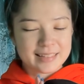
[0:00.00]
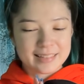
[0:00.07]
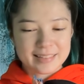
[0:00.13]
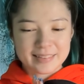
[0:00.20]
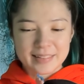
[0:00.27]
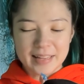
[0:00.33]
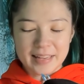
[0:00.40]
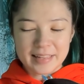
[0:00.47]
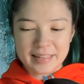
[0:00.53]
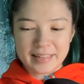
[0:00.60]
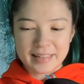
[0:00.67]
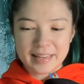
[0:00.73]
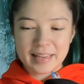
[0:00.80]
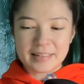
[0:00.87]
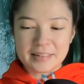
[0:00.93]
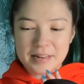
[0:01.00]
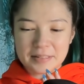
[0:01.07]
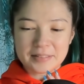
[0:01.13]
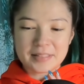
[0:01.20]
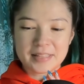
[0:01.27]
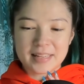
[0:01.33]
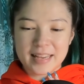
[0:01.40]
like
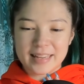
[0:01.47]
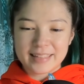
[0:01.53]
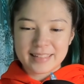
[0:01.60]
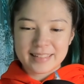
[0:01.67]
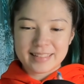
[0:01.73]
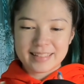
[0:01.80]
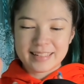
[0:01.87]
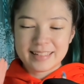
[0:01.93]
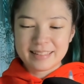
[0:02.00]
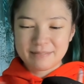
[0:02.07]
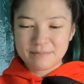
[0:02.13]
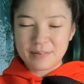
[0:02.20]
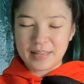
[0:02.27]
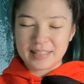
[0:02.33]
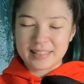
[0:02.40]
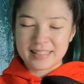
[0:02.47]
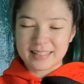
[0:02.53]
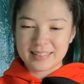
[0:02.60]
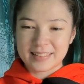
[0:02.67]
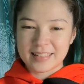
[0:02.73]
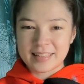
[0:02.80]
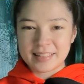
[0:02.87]
enunciate
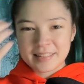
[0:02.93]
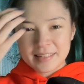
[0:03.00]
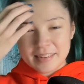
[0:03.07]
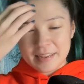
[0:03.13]
basically